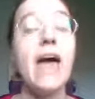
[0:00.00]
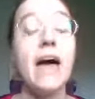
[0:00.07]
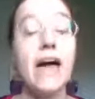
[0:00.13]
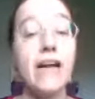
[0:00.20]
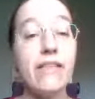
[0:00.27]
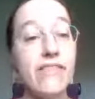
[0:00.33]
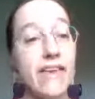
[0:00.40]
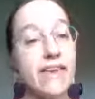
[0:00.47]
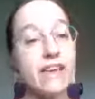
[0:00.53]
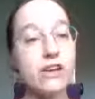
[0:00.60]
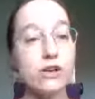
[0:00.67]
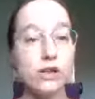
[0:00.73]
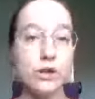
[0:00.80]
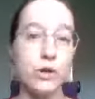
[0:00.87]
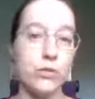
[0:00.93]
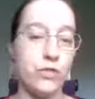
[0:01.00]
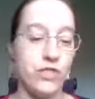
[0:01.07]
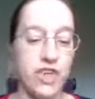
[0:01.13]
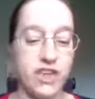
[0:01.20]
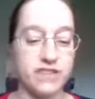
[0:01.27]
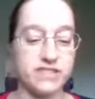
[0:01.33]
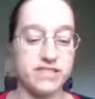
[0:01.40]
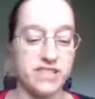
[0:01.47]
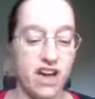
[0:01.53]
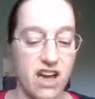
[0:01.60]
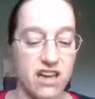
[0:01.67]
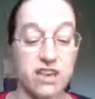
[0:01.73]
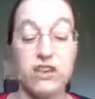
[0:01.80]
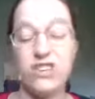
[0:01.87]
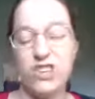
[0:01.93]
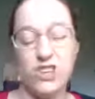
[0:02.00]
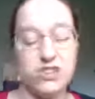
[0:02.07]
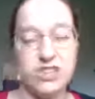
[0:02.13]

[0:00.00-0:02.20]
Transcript: and they include things like your